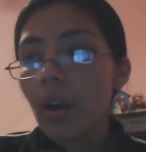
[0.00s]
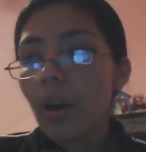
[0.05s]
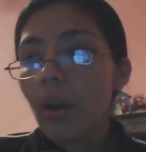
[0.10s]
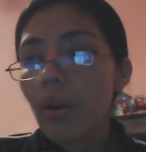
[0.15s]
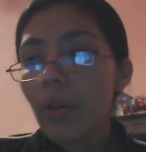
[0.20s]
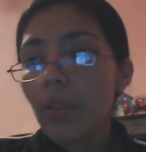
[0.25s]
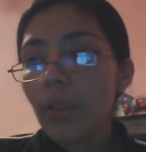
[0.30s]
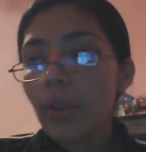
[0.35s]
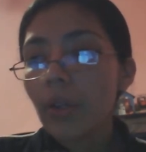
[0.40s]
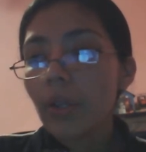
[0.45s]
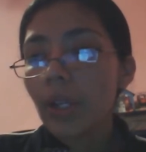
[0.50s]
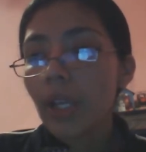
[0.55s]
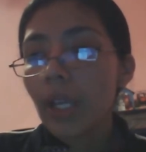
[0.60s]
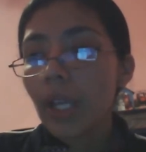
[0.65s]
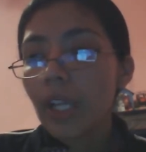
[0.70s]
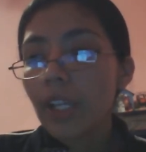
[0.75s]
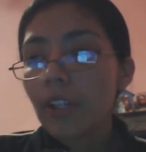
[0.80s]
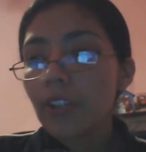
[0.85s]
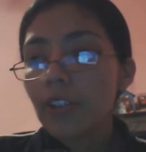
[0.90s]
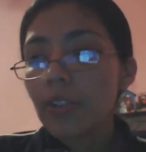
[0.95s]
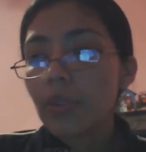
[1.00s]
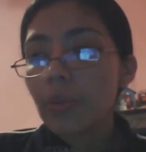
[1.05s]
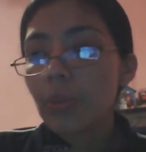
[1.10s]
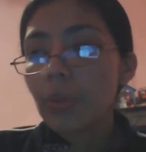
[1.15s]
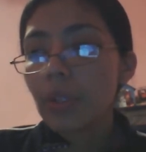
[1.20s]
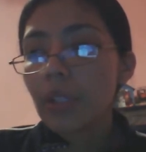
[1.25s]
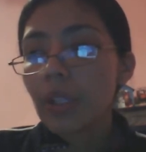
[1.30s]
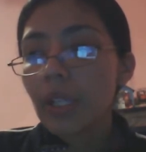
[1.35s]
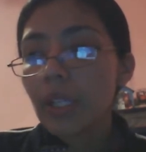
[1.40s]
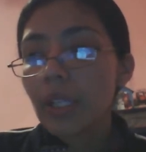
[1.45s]
are there
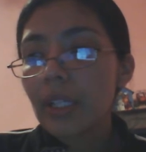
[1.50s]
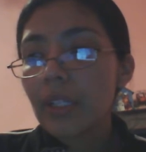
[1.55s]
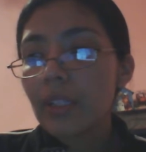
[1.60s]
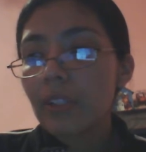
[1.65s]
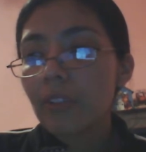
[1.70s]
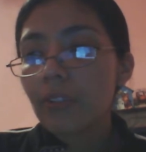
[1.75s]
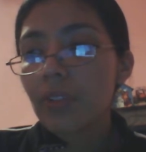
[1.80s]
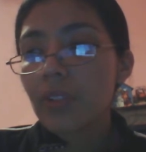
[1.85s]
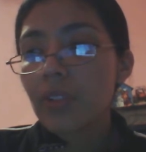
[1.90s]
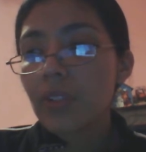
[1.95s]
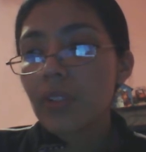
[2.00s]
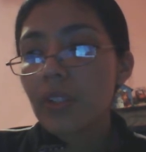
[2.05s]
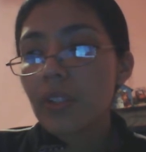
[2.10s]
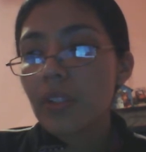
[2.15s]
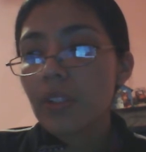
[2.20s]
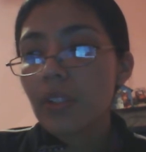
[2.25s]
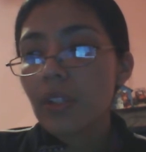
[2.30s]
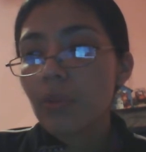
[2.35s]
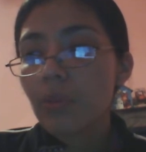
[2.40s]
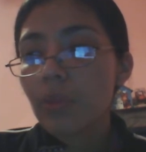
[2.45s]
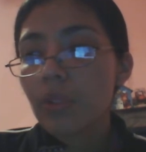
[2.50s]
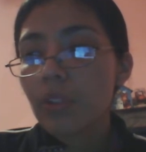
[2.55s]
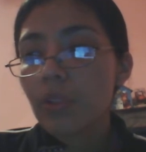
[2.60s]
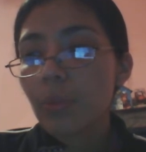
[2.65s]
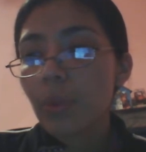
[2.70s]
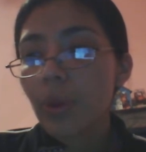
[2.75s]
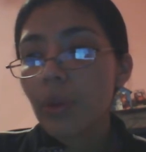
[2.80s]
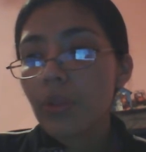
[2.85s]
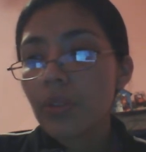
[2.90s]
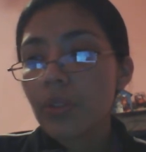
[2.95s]
age-related differences in
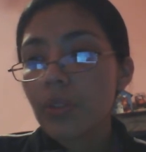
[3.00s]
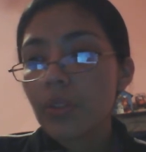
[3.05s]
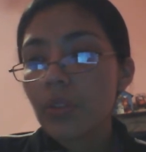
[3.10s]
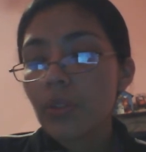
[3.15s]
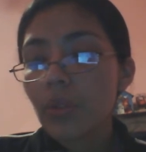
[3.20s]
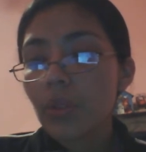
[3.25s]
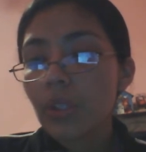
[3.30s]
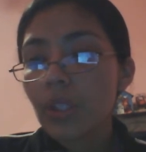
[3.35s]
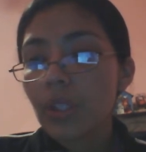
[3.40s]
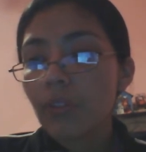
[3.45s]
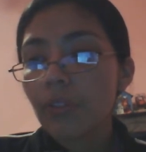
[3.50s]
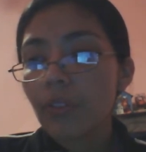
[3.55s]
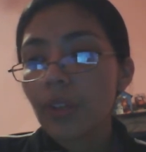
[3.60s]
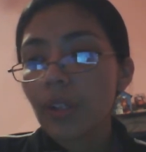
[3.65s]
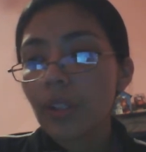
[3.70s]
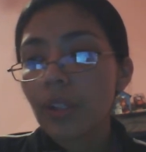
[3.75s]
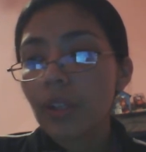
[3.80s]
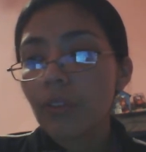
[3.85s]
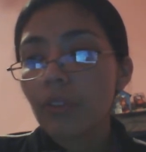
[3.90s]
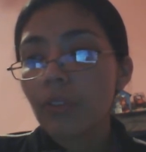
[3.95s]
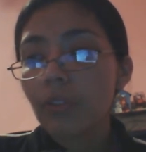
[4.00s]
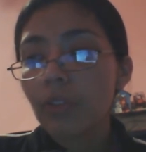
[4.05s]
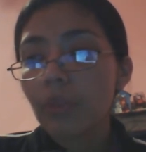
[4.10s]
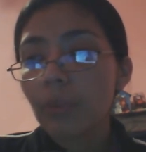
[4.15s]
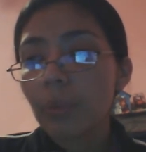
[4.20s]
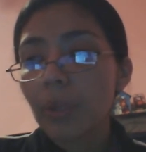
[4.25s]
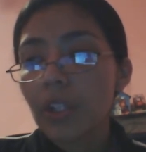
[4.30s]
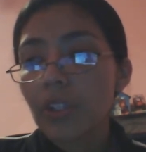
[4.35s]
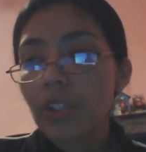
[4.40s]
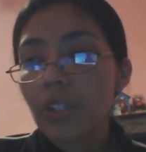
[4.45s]
responses to the effective
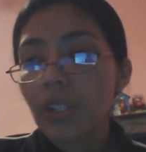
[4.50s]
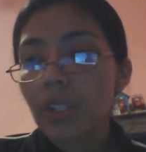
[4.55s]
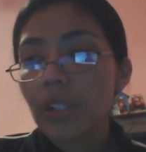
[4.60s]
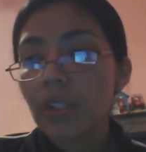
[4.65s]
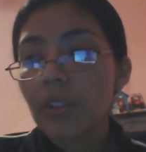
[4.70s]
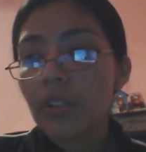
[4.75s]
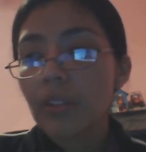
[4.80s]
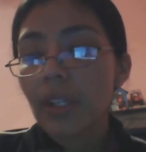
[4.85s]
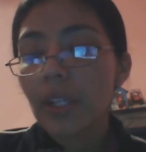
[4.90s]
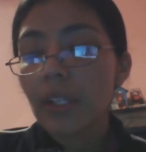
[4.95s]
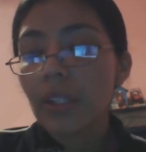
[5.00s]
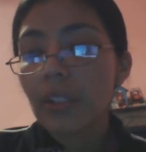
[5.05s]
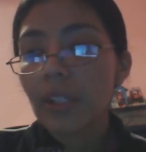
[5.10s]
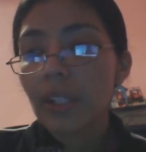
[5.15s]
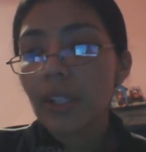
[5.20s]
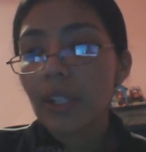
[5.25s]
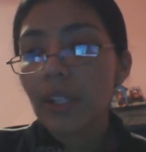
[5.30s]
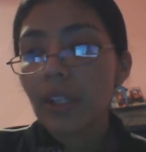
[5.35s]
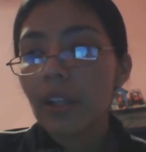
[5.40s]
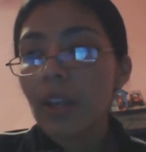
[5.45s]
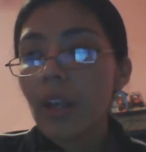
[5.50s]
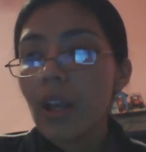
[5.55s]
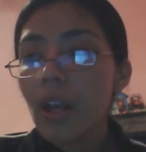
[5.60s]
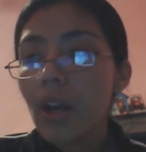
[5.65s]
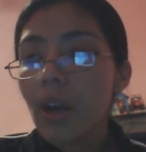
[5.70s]
information contained in